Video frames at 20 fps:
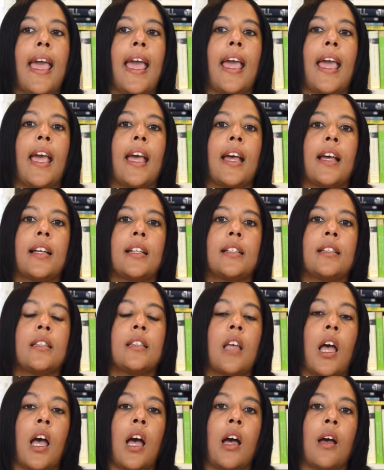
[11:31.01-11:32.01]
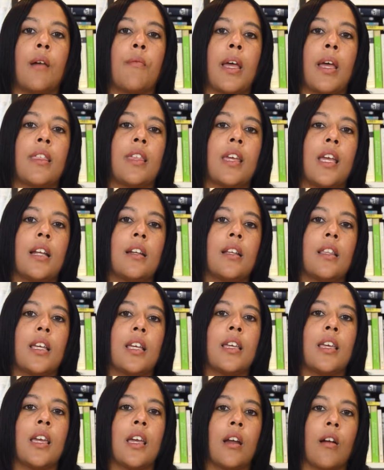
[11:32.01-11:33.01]
And at the end of
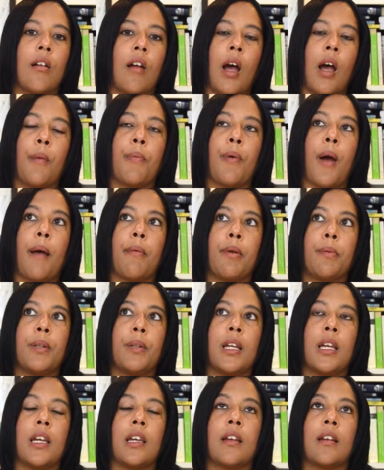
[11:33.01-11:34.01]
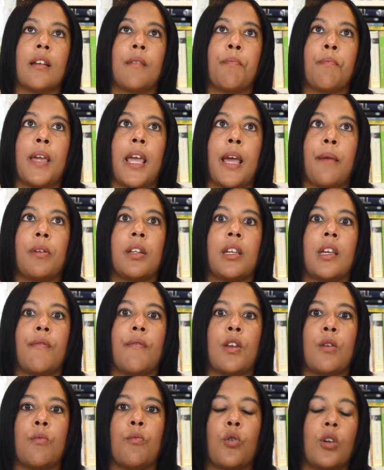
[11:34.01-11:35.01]
the year, I'll probably be able to
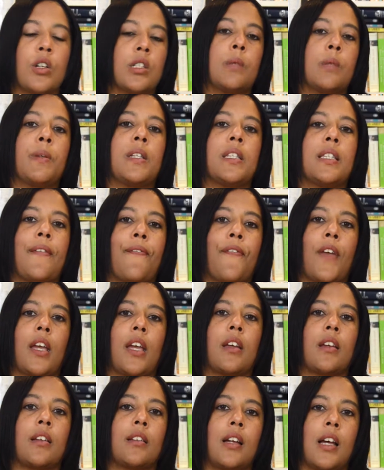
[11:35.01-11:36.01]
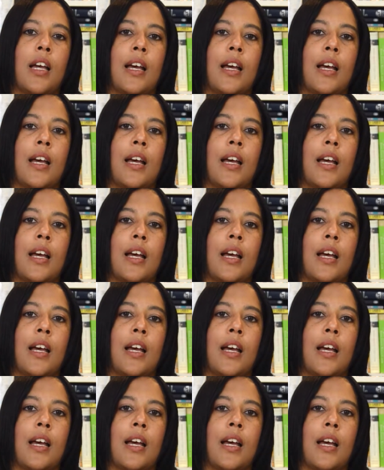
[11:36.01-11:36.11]
give you more specific